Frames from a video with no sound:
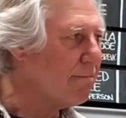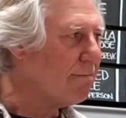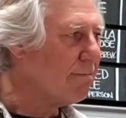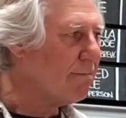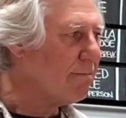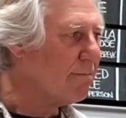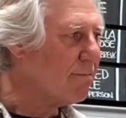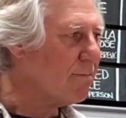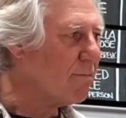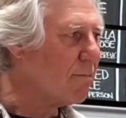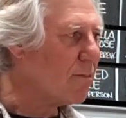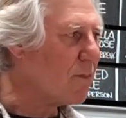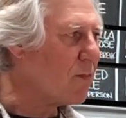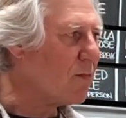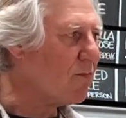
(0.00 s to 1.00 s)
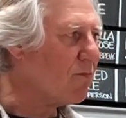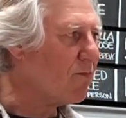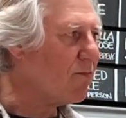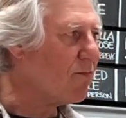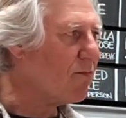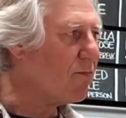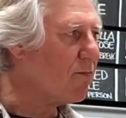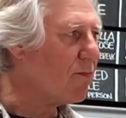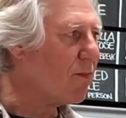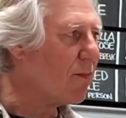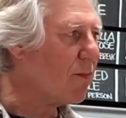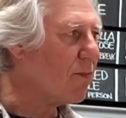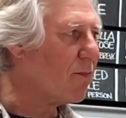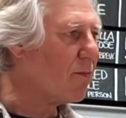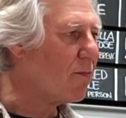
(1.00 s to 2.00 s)

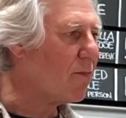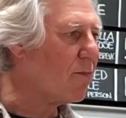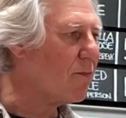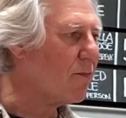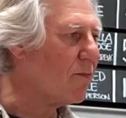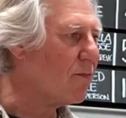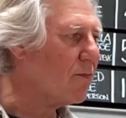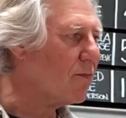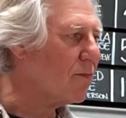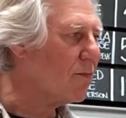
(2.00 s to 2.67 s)
(silent)